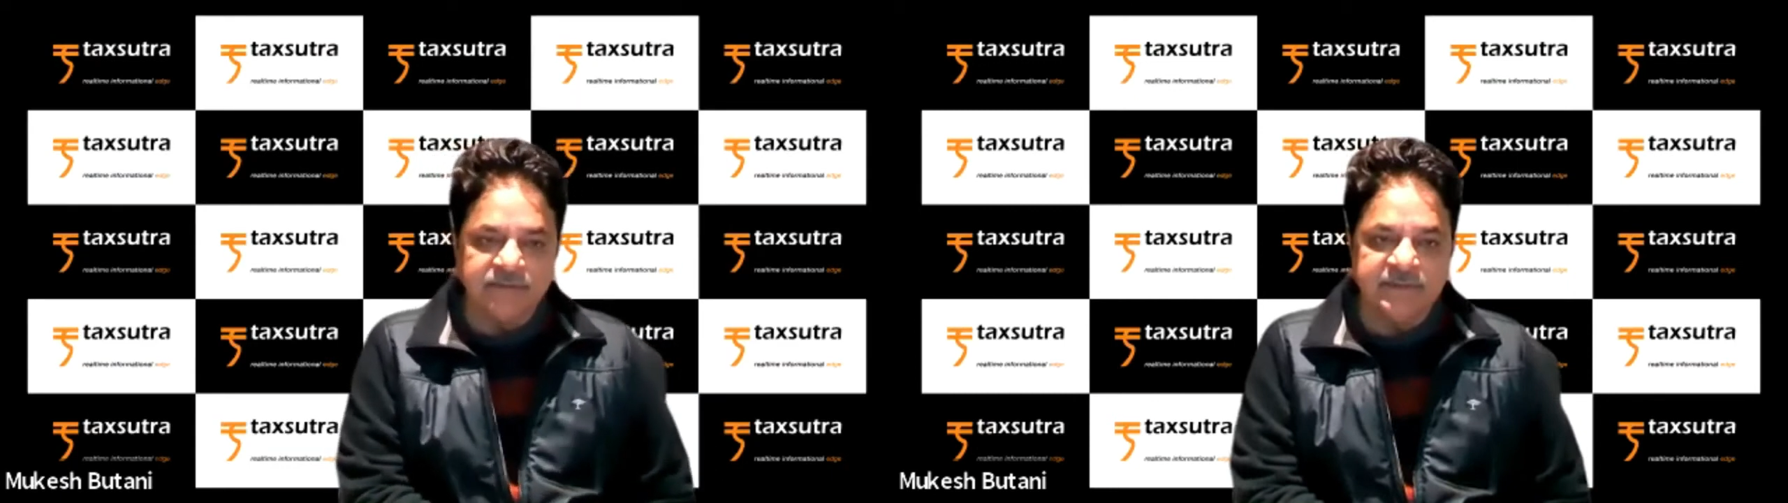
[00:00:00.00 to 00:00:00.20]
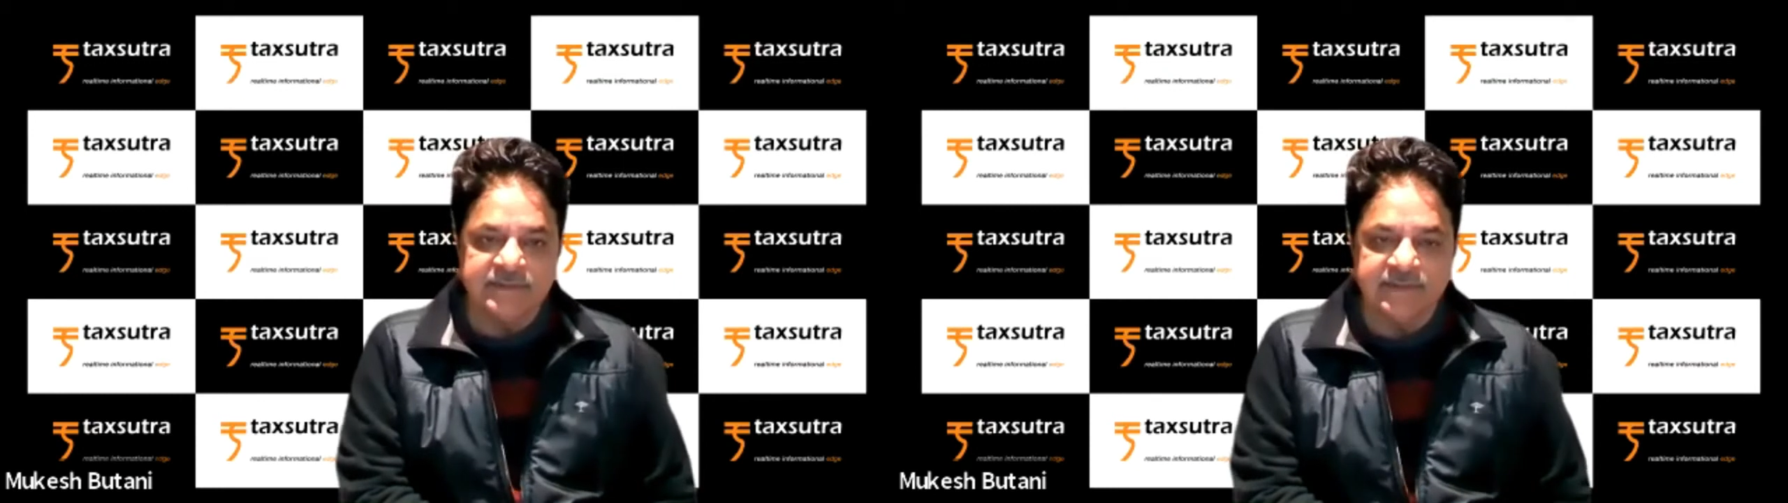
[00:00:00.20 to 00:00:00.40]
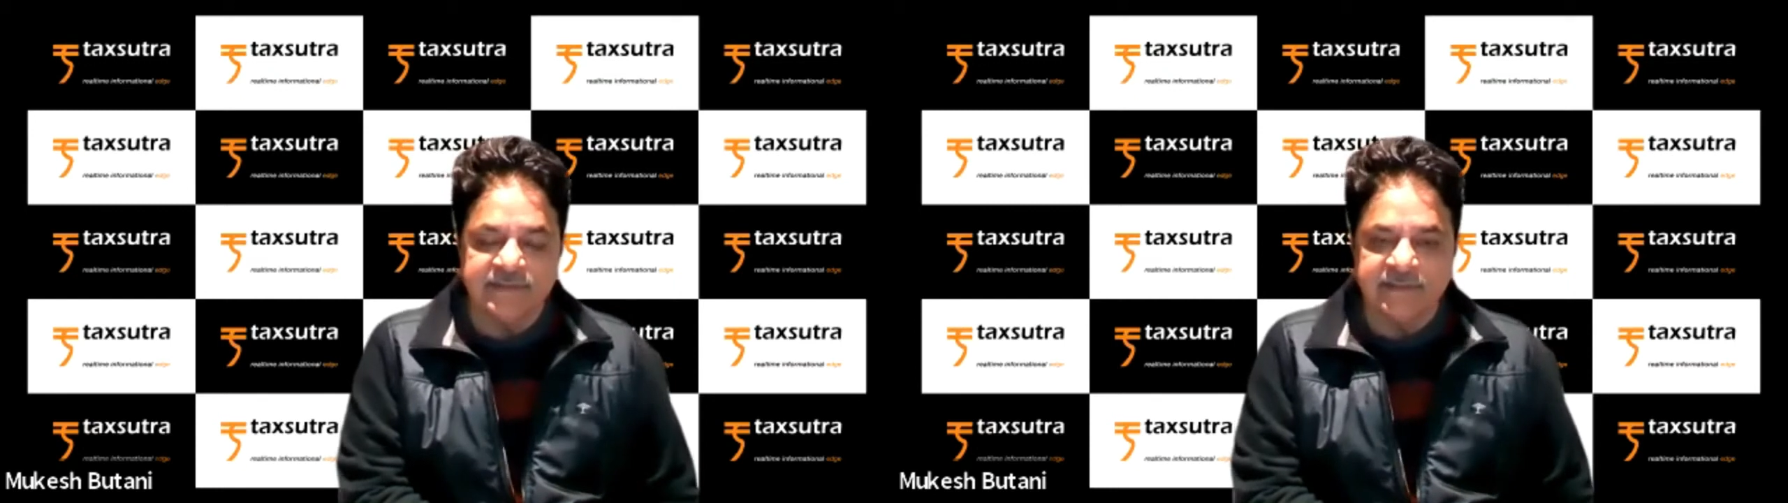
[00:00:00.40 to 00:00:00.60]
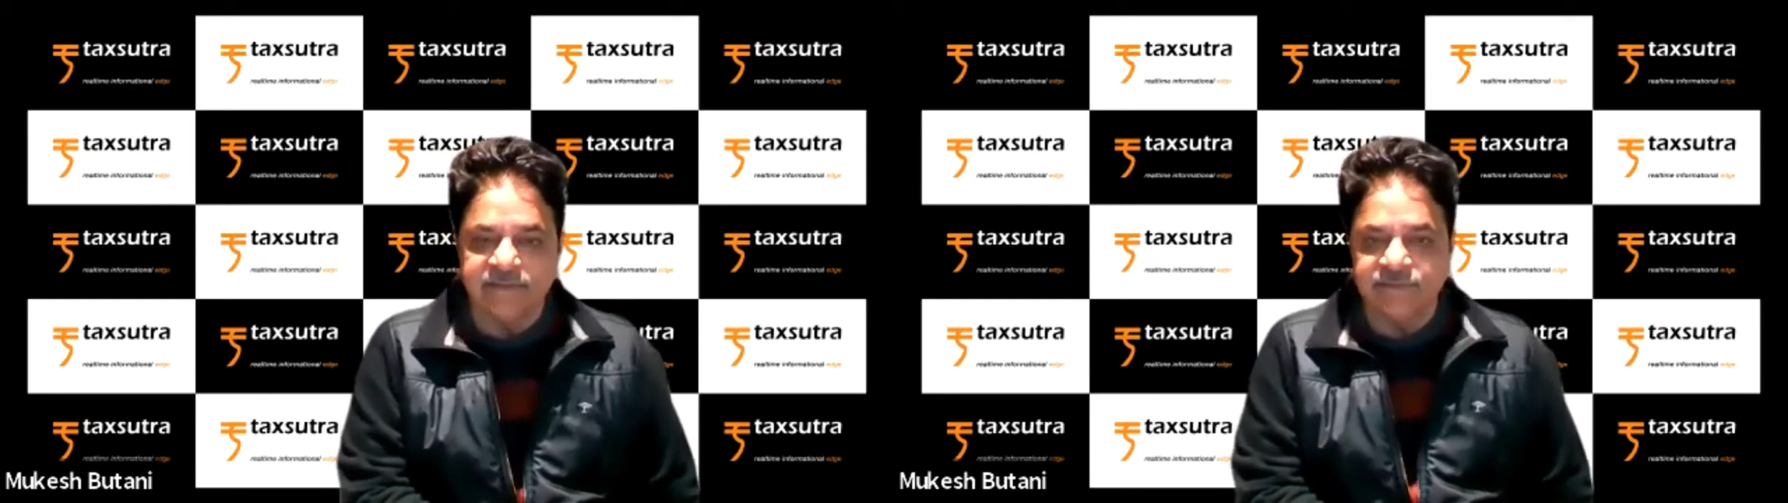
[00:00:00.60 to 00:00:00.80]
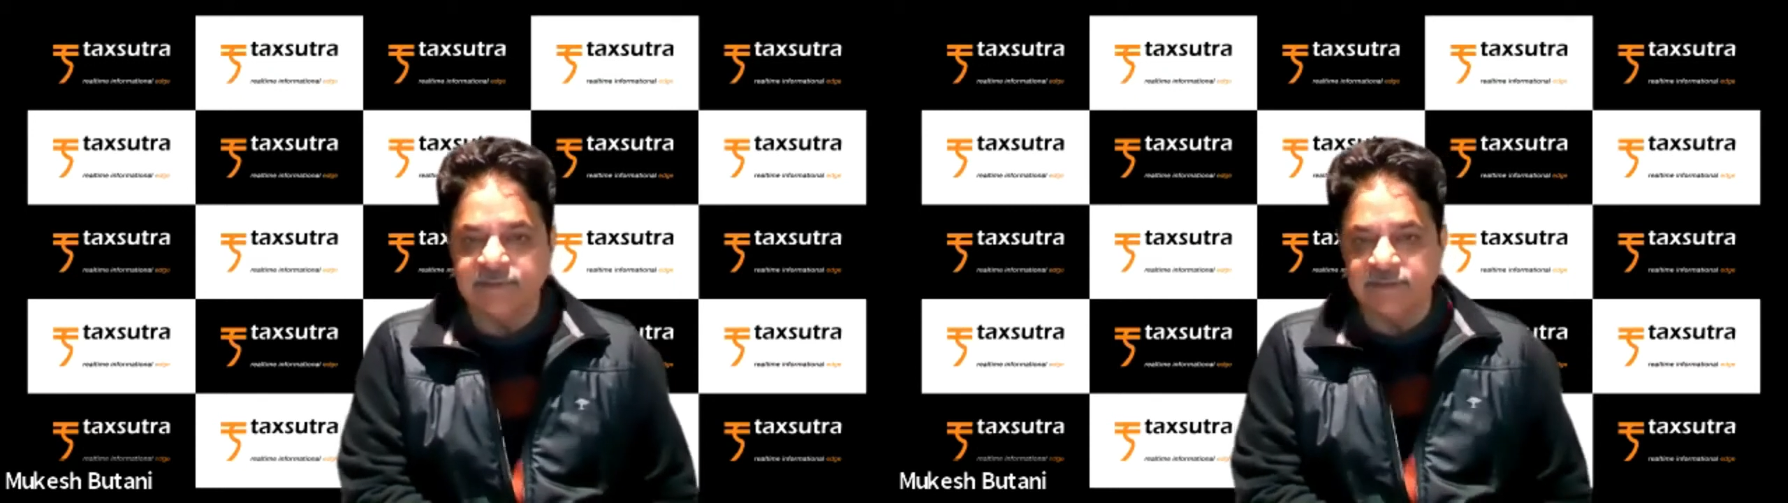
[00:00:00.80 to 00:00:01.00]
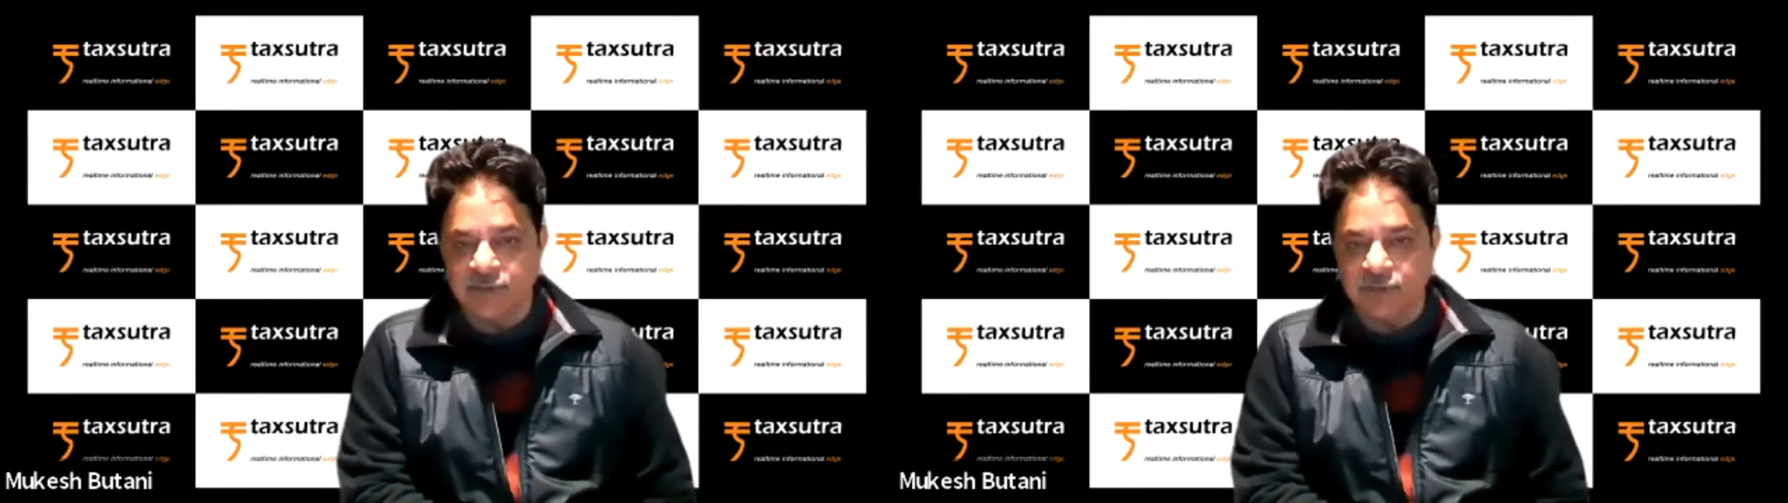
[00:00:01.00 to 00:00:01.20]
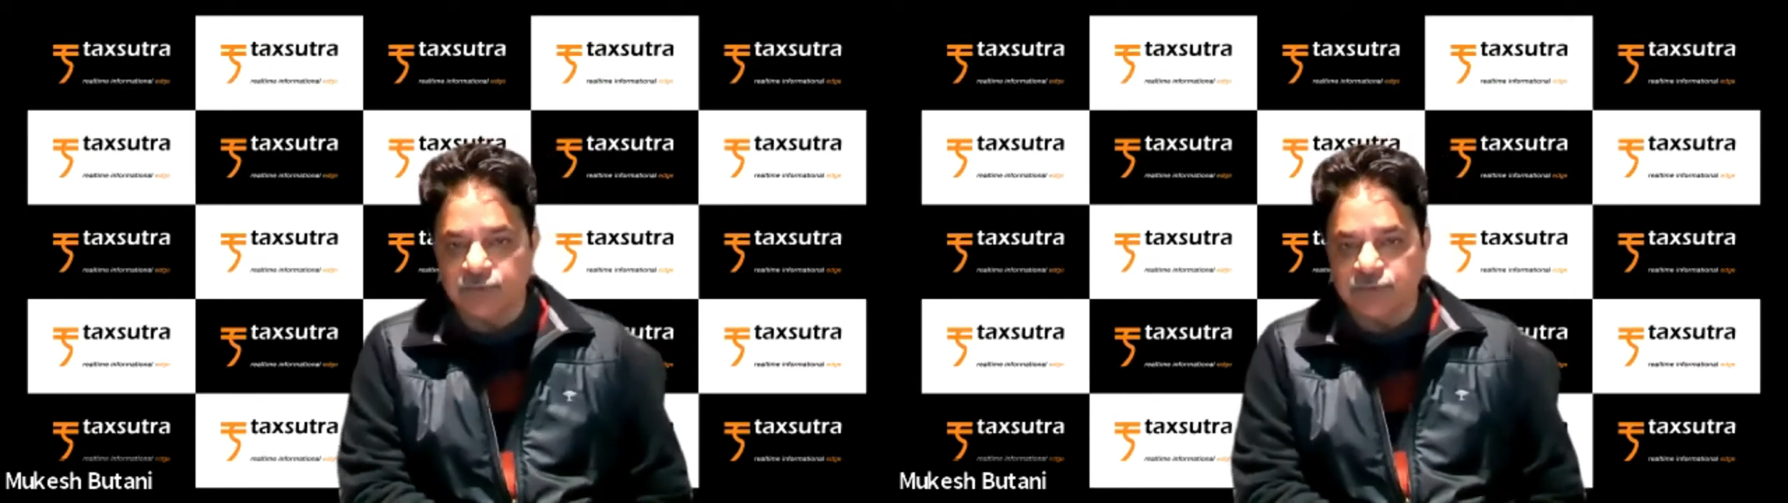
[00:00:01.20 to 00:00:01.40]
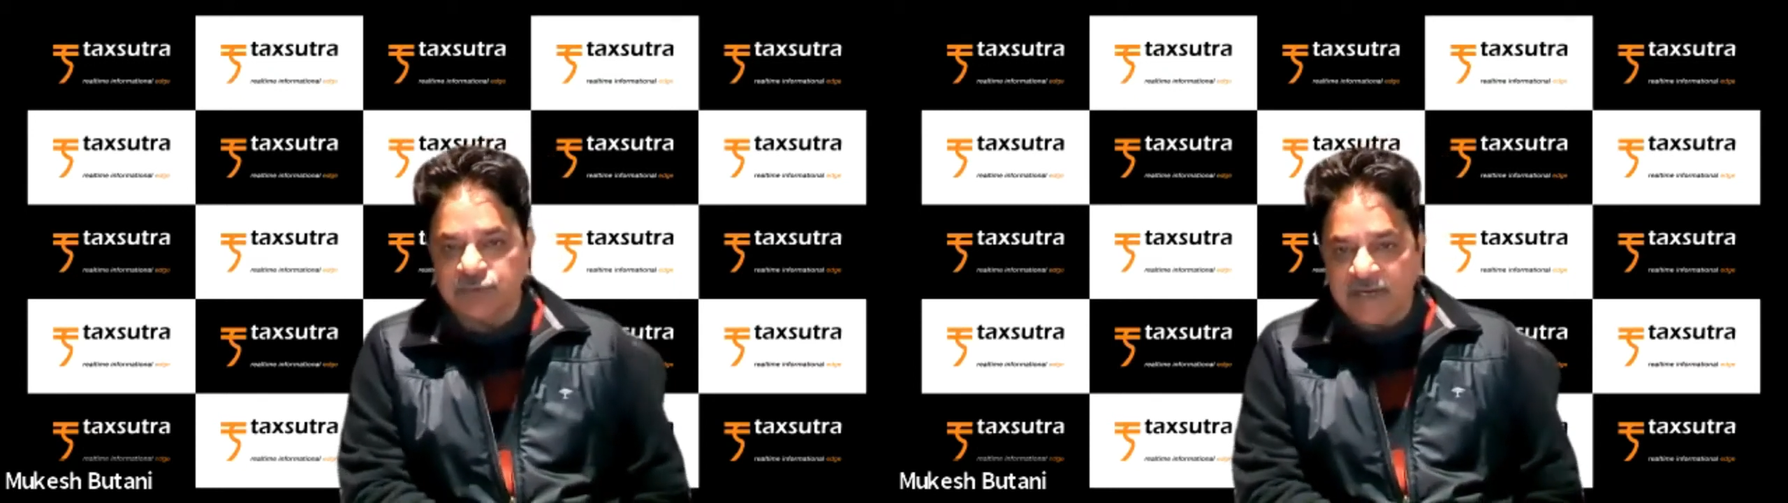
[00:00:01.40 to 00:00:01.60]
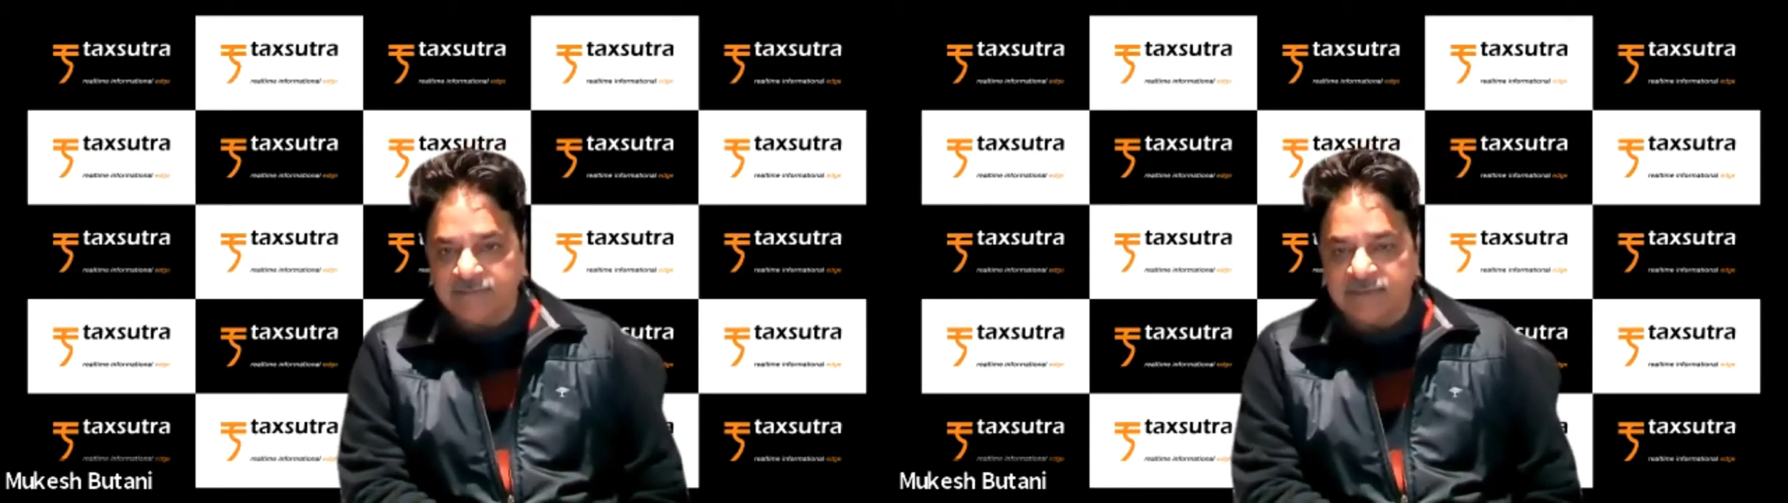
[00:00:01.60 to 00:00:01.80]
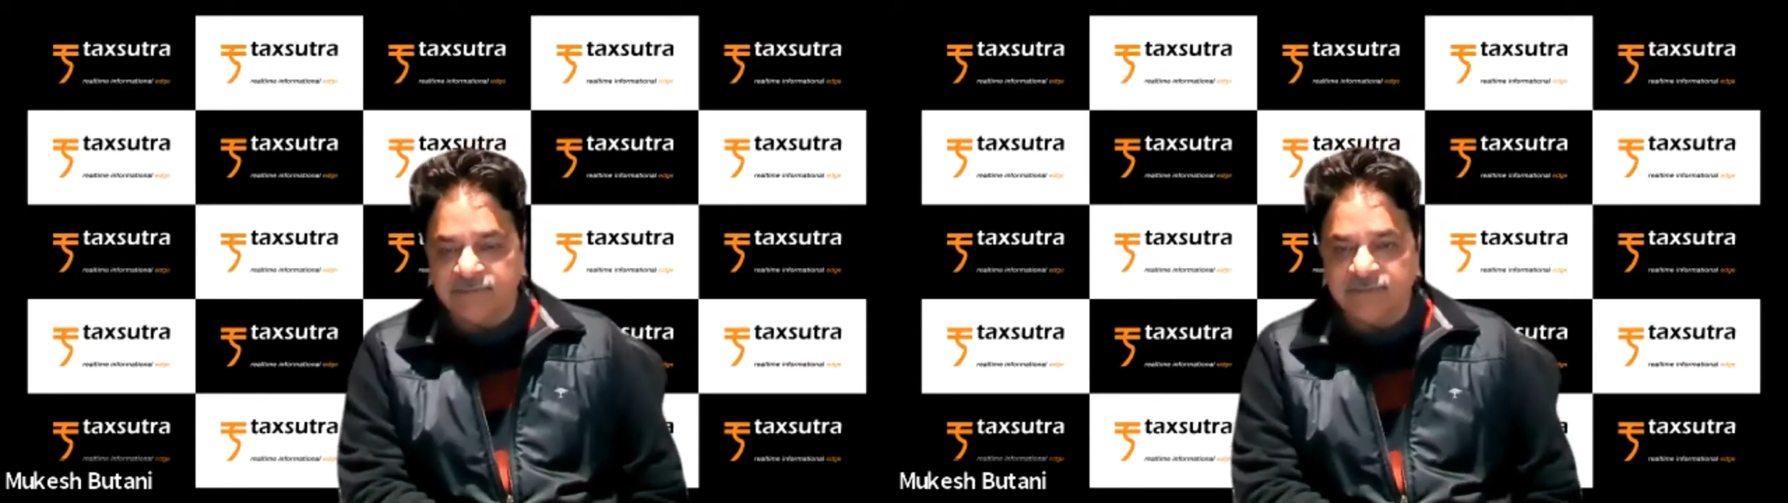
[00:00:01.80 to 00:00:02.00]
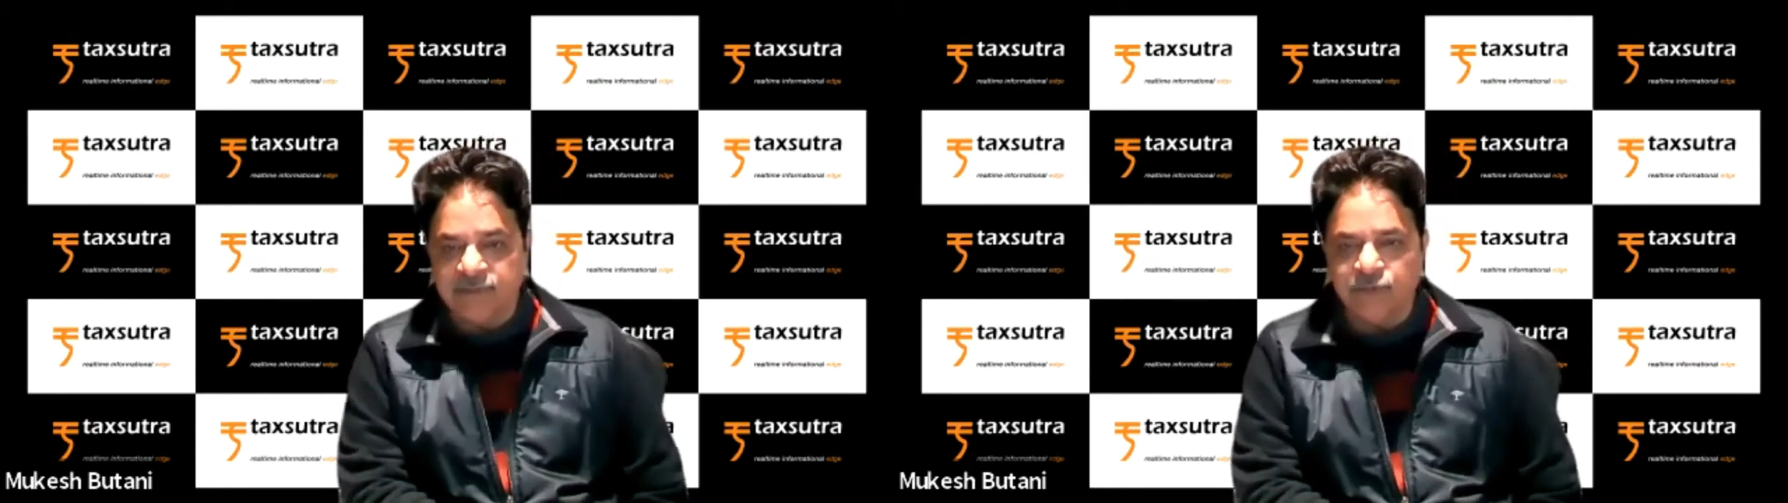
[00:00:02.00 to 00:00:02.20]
which is a significant growth driver with